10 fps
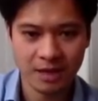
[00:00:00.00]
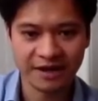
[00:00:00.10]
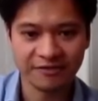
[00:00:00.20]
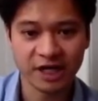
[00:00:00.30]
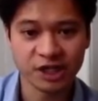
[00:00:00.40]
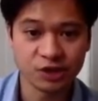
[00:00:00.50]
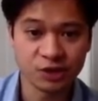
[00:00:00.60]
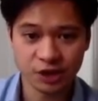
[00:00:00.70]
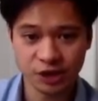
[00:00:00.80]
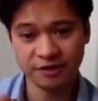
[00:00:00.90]
And if I
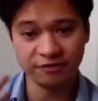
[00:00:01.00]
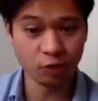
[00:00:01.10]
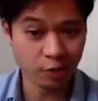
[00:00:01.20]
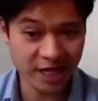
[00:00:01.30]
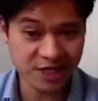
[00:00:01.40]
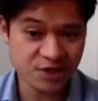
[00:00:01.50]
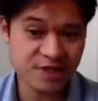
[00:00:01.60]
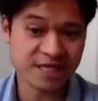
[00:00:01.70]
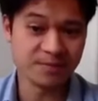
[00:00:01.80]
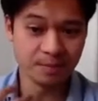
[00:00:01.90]
show the formal measures,
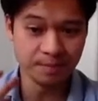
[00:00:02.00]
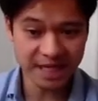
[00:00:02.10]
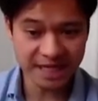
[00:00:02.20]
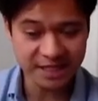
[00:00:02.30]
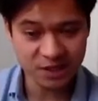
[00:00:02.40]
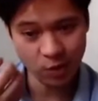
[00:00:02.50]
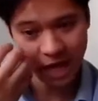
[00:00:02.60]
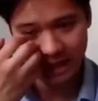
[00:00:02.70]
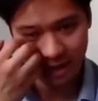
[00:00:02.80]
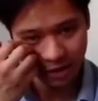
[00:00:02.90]
the mean
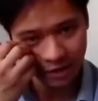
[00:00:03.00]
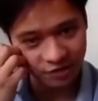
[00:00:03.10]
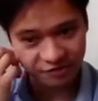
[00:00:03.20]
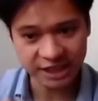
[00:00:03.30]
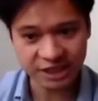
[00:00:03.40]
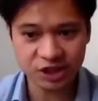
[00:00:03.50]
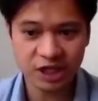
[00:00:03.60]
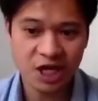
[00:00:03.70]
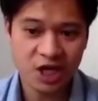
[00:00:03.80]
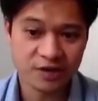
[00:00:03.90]
squared error of each,
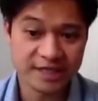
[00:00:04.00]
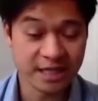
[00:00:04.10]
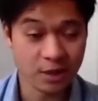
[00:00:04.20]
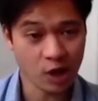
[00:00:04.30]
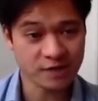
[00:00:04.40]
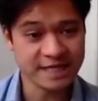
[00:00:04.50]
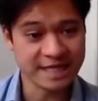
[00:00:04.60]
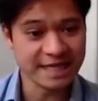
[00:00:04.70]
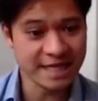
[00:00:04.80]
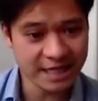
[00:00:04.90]
you can see that whilst the
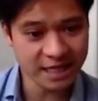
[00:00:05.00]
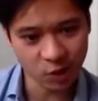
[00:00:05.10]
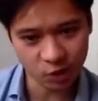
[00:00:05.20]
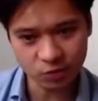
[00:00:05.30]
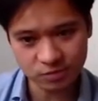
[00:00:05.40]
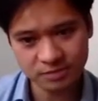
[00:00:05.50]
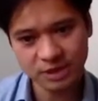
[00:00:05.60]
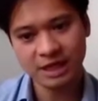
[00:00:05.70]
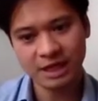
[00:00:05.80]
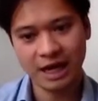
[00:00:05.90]
linear model,
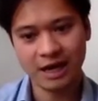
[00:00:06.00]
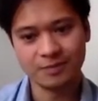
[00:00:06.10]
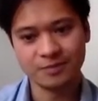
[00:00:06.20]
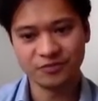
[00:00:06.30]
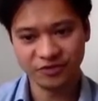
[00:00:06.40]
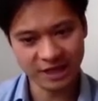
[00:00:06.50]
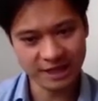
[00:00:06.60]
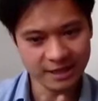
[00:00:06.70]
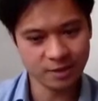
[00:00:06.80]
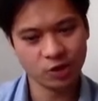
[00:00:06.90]
for the
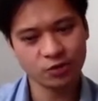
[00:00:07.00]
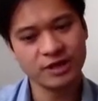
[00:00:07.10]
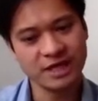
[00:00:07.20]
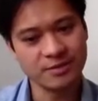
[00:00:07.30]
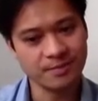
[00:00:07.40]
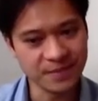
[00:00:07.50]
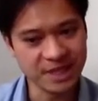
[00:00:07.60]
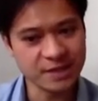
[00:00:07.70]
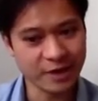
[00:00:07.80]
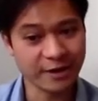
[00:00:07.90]
linear model, the
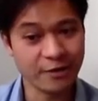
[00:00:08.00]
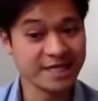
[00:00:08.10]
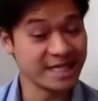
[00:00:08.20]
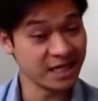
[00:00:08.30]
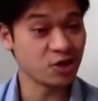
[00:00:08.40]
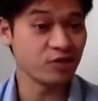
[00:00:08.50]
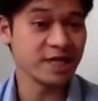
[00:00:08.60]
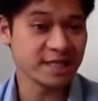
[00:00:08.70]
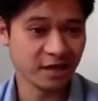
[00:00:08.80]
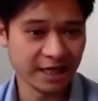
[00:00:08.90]
mean squared error did
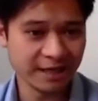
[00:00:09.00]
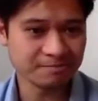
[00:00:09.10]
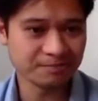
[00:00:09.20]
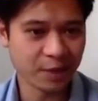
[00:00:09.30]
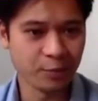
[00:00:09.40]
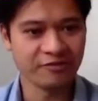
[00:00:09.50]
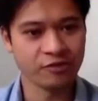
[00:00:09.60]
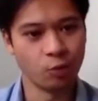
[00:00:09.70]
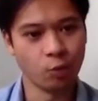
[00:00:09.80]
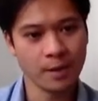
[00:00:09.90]
increase slightly. It went
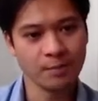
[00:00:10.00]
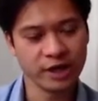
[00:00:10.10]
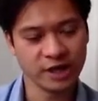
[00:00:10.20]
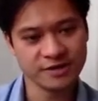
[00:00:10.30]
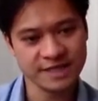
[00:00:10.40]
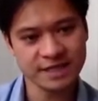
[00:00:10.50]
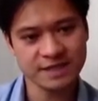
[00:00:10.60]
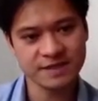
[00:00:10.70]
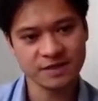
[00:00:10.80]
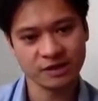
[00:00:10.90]
from 1.06
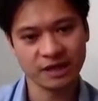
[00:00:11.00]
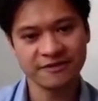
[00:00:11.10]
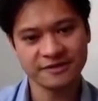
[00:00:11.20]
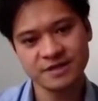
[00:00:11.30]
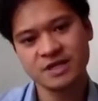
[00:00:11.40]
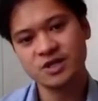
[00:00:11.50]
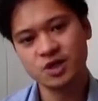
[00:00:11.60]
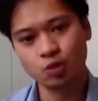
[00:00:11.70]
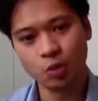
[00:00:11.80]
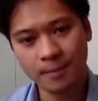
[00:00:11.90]
on the left
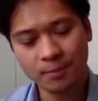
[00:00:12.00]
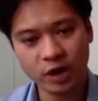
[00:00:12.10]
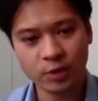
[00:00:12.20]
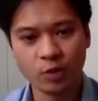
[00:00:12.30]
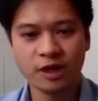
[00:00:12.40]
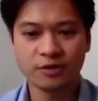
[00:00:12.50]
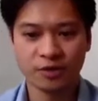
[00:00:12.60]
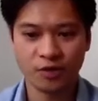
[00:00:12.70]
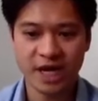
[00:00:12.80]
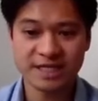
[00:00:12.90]
to 1.1 on the
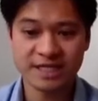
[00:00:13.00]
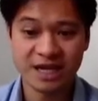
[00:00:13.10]
right.